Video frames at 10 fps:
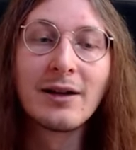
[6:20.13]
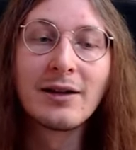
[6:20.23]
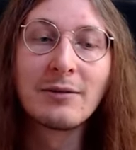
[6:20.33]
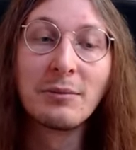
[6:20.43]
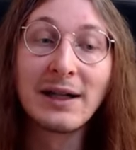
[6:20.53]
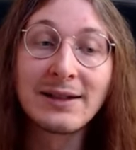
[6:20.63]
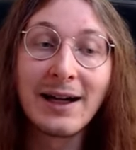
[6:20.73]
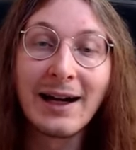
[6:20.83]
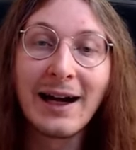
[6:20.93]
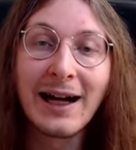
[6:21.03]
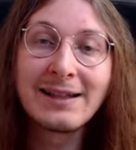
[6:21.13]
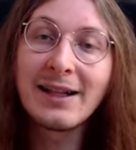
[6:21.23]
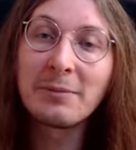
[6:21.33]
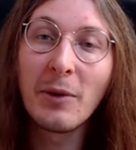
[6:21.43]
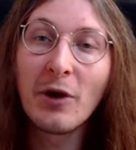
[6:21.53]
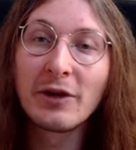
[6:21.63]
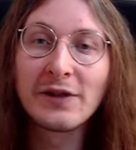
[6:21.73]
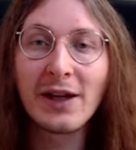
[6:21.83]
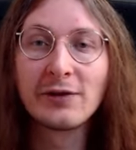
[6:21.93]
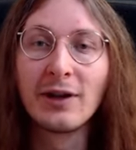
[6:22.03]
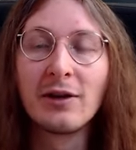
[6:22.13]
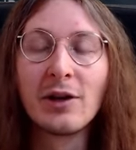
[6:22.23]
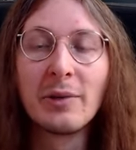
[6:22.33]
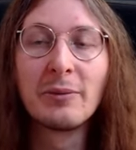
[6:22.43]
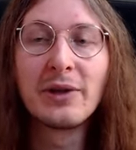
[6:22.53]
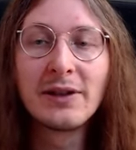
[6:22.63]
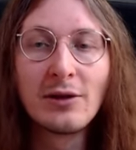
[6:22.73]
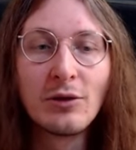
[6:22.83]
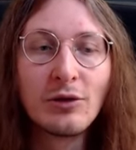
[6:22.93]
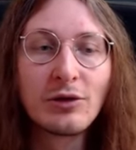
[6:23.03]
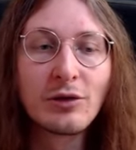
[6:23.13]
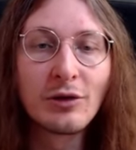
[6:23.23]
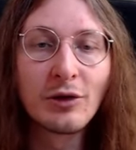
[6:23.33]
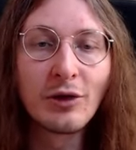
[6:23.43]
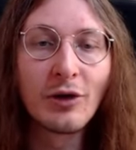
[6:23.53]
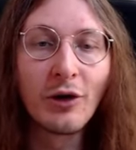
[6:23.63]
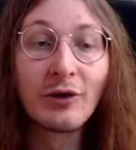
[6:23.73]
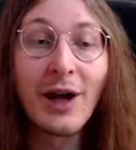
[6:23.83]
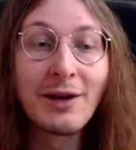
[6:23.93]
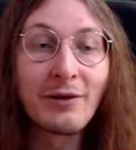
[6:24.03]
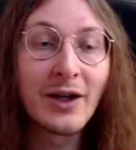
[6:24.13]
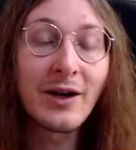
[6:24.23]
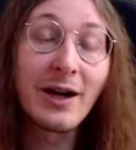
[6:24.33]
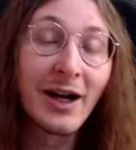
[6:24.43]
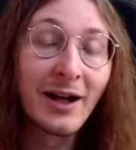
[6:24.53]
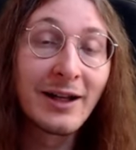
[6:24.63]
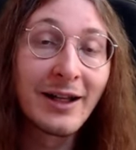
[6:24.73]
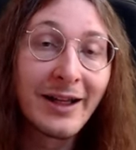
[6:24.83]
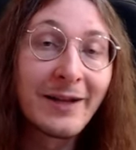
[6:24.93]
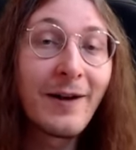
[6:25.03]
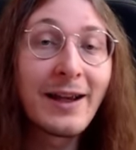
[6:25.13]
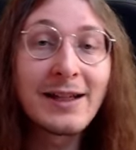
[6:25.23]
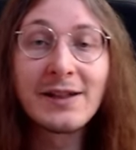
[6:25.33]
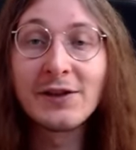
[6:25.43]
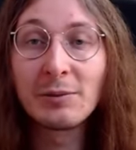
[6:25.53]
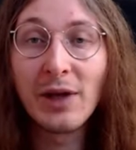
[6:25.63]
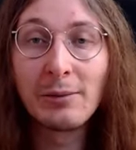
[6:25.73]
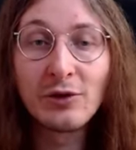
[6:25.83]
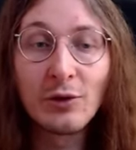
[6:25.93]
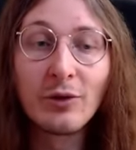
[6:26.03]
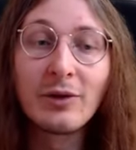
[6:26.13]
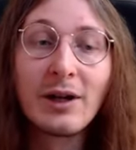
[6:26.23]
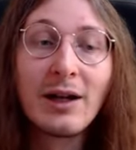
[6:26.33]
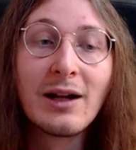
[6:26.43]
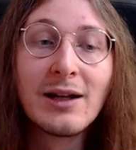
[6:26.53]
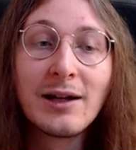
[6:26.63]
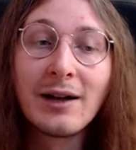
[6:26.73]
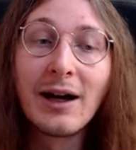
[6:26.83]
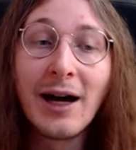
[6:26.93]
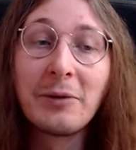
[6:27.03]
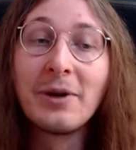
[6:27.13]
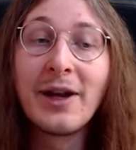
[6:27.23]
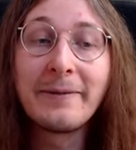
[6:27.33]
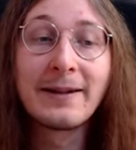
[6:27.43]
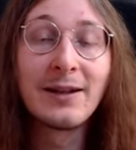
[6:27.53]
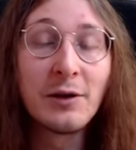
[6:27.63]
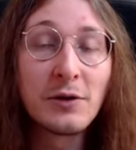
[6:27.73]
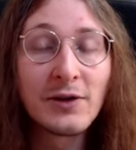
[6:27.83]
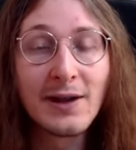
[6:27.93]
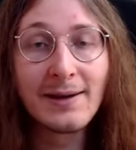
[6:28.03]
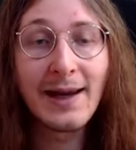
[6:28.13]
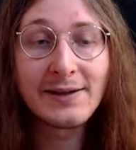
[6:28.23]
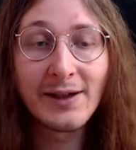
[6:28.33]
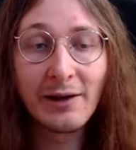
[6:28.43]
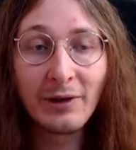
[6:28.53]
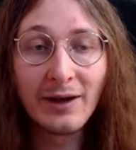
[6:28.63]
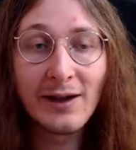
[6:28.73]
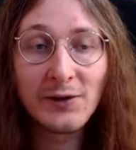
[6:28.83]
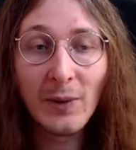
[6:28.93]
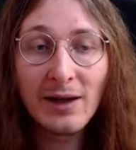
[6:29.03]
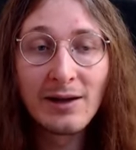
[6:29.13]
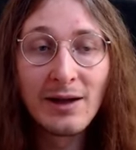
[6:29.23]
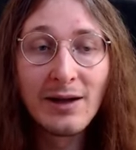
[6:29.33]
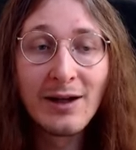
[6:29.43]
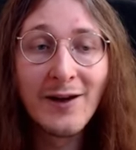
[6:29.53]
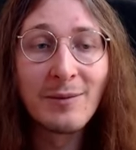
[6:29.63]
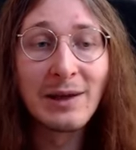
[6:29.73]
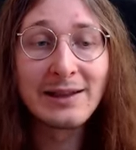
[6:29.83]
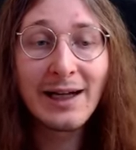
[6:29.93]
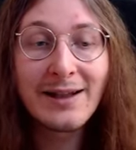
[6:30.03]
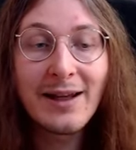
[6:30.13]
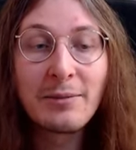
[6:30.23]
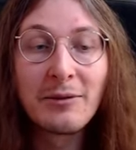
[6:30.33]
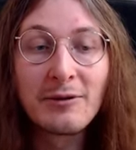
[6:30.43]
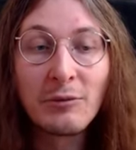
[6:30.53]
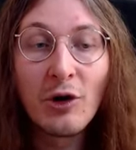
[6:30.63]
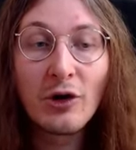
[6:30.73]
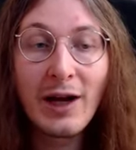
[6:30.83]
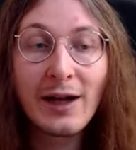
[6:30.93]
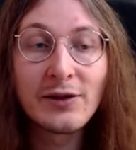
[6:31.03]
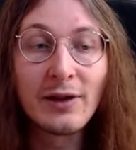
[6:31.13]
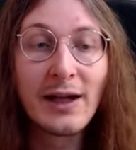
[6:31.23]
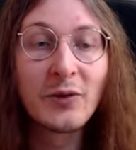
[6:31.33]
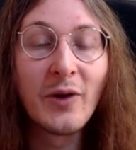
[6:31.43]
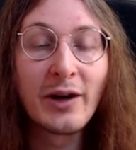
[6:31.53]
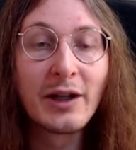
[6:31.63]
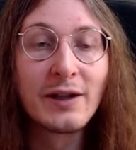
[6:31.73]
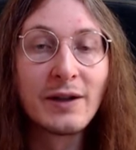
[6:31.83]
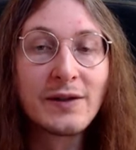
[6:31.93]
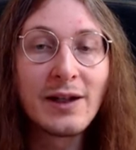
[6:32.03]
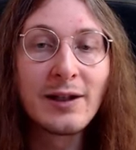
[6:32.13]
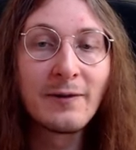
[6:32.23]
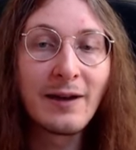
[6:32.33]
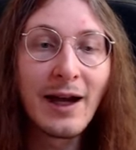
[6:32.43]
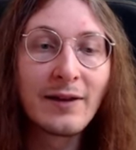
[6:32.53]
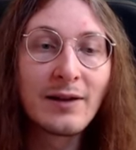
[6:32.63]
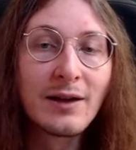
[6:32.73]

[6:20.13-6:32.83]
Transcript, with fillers: but I think Maud is actually gonna be pretty good on live arena. If I get it sometime soon, I will definitely use it in classic arena as well, but I think Maud actually has very significant